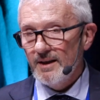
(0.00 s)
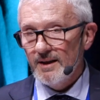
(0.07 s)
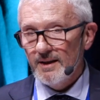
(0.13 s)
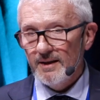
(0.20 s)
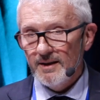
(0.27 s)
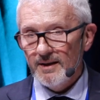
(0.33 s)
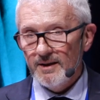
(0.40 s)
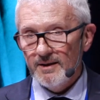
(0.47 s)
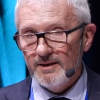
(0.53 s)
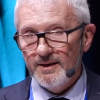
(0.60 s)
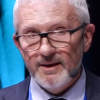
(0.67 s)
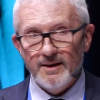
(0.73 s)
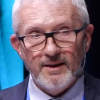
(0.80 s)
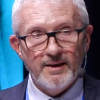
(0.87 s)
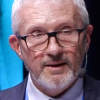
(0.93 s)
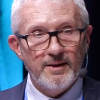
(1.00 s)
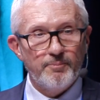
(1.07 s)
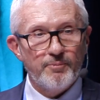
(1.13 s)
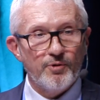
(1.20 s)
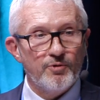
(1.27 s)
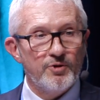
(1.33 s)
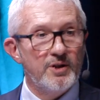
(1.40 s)
the
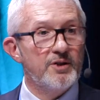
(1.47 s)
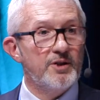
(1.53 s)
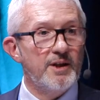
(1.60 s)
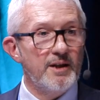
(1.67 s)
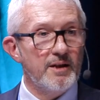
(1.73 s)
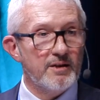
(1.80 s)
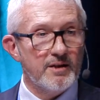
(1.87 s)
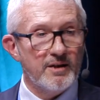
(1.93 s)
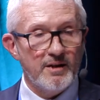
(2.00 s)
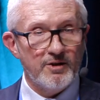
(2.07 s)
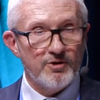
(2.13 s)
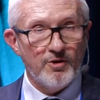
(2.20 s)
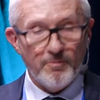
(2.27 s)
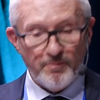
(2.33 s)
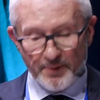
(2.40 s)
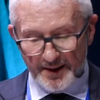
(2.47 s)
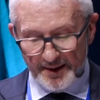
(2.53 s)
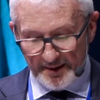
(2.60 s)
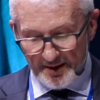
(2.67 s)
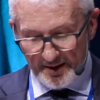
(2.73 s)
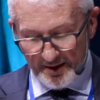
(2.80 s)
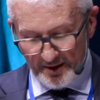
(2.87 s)
project since it's not
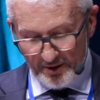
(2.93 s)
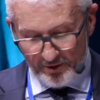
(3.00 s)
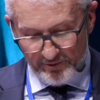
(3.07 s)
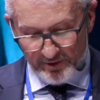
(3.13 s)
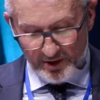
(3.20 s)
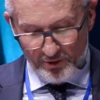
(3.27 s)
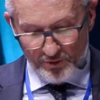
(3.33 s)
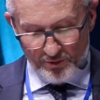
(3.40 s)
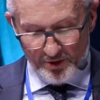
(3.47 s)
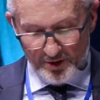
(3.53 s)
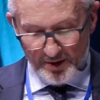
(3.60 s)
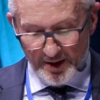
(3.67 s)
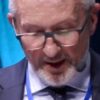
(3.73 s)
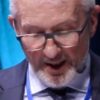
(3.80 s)
part of the Union.